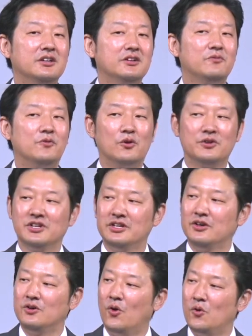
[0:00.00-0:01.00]
for the
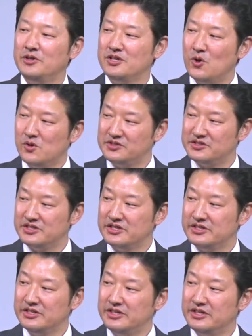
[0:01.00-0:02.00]
Holy Ghost.
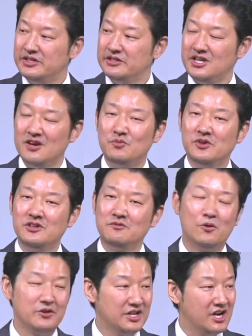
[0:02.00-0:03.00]
That's good. Temple of
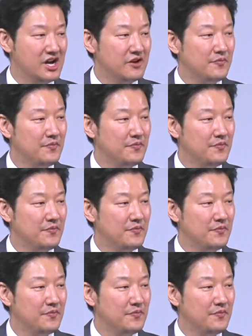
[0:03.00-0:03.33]
Holy God.